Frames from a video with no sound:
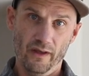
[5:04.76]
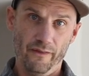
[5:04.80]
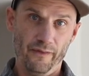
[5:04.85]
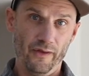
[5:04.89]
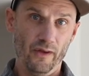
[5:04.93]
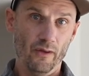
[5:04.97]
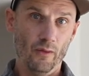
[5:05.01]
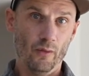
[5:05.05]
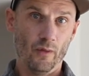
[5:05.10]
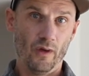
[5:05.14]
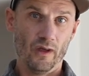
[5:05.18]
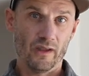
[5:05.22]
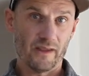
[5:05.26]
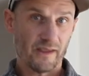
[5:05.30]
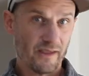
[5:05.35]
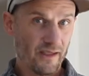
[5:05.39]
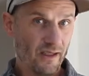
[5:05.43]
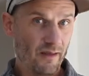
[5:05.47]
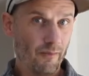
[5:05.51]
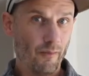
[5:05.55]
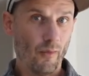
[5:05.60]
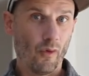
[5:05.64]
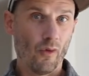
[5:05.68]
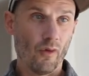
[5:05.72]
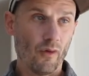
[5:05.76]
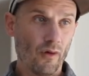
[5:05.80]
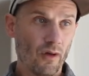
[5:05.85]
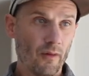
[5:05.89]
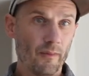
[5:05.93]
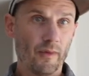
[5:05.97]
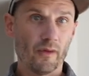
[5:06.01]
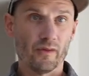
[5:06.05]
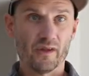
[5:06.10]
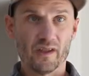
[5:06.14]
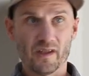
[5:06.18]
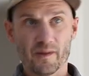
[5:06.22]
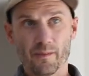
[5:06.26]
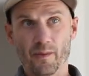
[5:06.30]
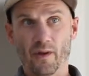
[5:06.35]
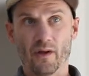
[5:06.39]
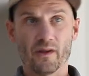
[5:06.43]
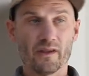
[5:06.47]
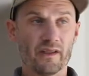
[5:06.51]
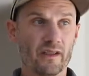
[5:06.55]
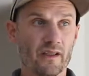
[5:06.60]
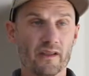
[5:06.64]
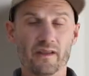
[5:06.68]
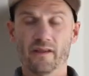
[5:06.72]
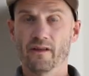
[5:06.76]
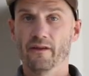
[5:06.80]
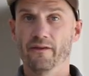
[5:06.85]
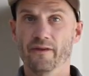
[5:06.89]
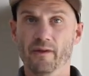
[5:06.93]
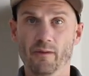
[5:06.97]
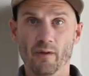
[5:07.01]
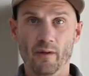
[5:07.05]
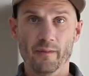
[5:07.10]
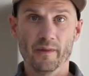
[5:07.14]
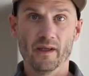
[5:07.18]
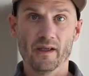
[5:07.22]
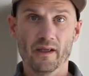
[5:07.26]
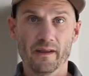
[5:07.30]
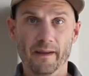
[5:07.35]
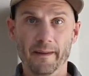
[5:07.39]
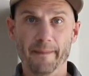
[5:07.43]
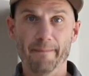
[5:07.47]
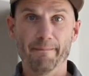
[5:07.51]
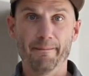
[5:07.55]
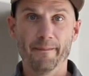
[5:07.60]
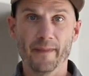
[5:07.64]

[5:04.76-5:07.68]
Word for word: if you wanna see more about this process or if you want me to